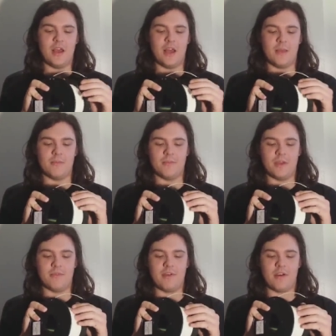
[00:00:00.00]

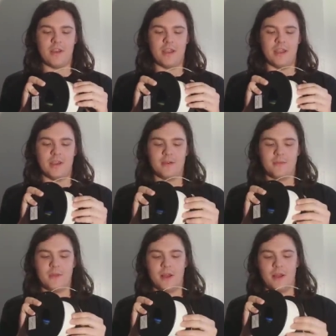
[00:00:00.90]
Um, a very
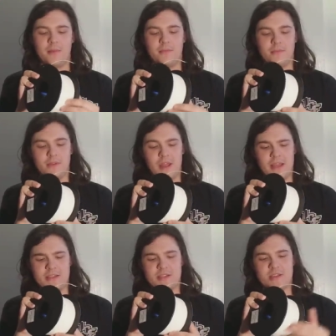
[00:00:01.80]
um,
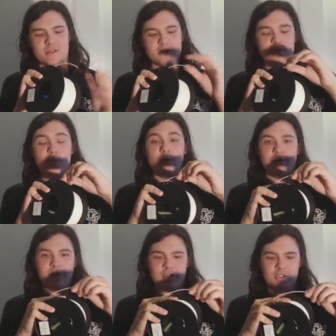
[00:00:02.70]
nice
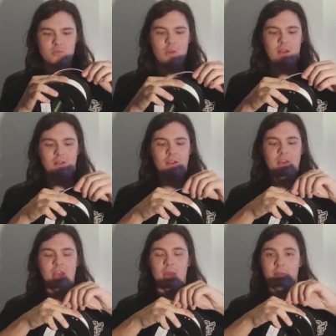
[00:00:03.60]
smooth finish as well.
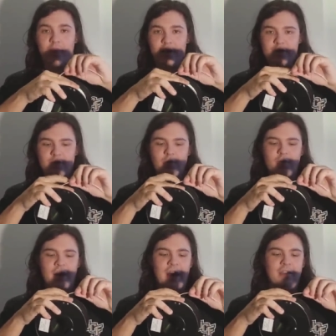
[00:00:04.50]
Um, if you actually
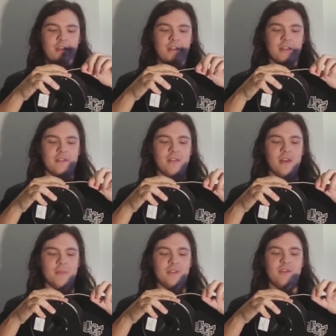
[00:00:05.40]
run your hand on it,
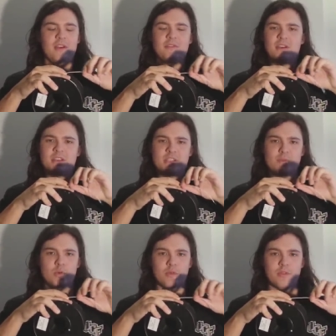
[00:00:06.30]
um, it's very, very
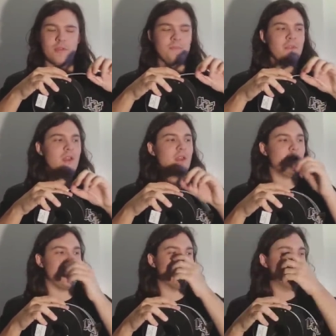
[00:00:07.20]
smooth.
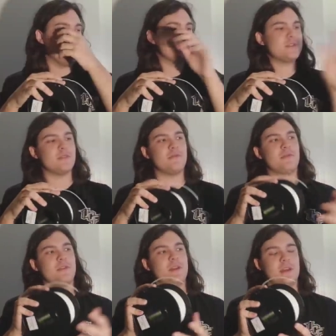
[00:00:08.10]
Um, most
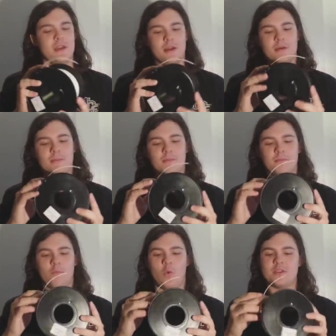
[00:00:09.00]
of the
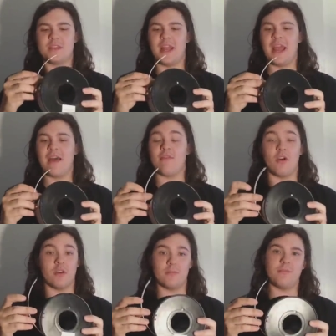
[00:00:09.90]
um, ones that I have
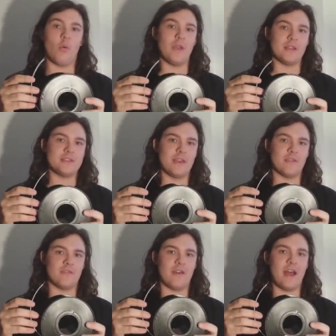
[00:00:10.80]
are zero point seven